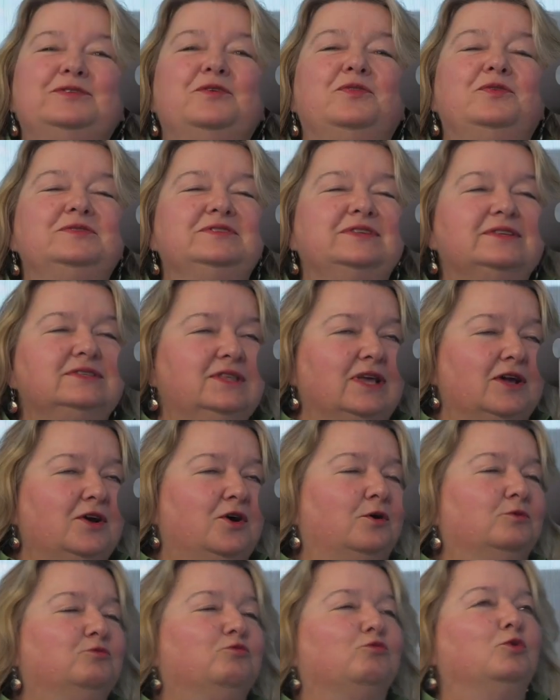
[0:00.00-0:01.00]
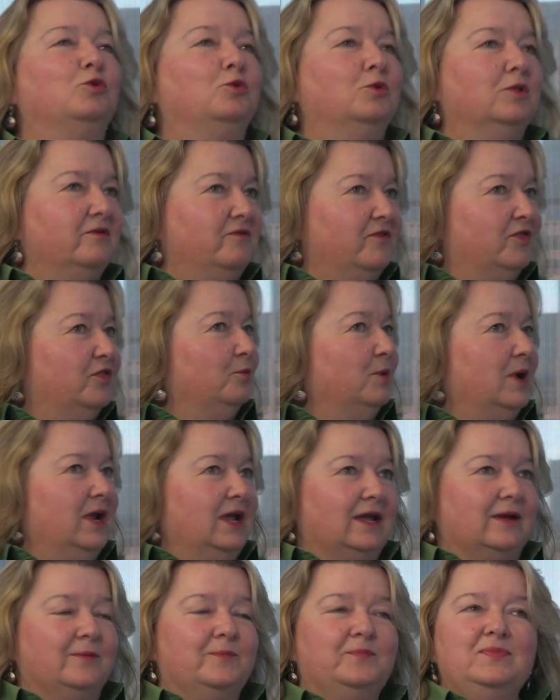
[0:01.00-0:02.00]
So there's this thing called rule of
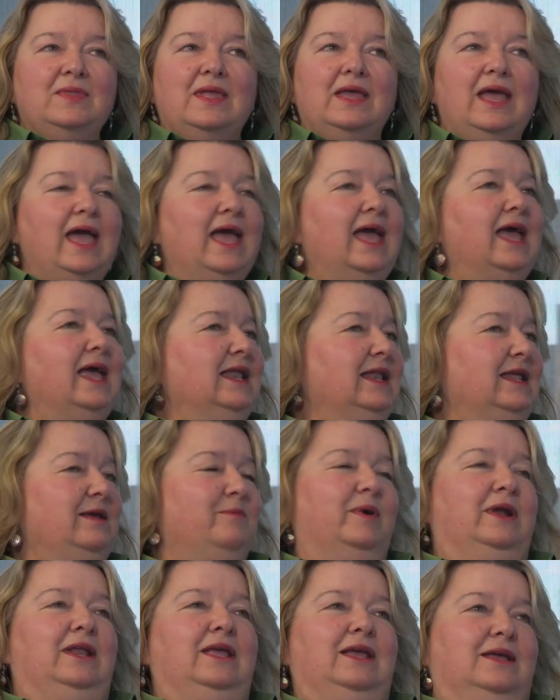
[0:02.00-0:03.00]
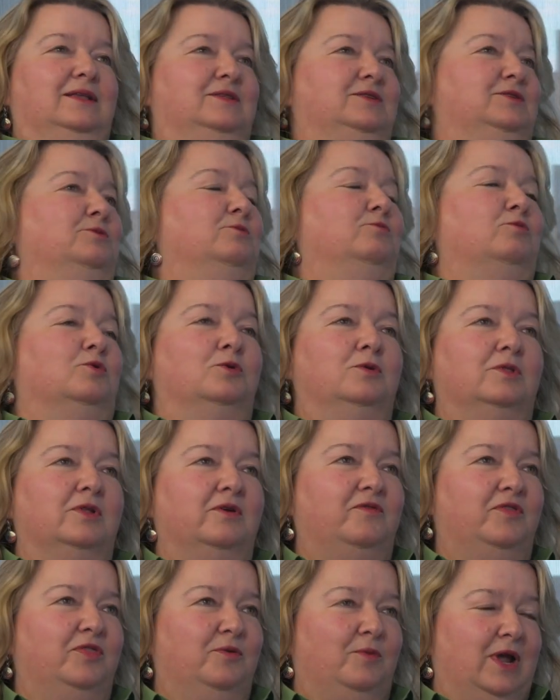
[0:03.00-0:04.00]
three. Anybody can do rule
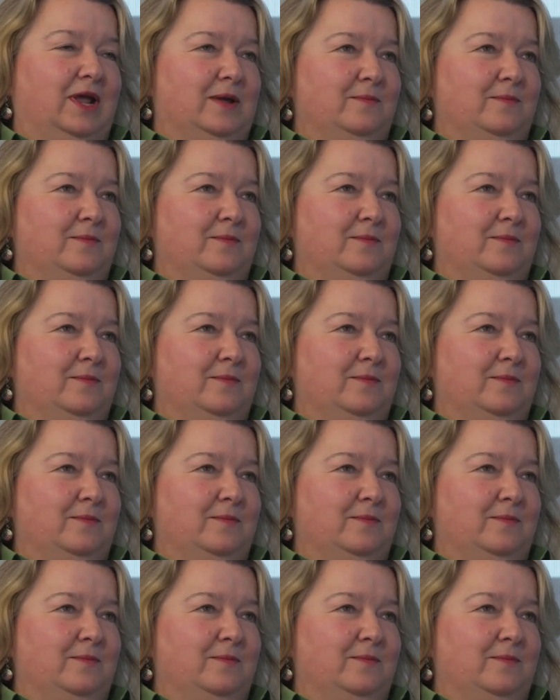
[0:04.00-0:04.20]
of three.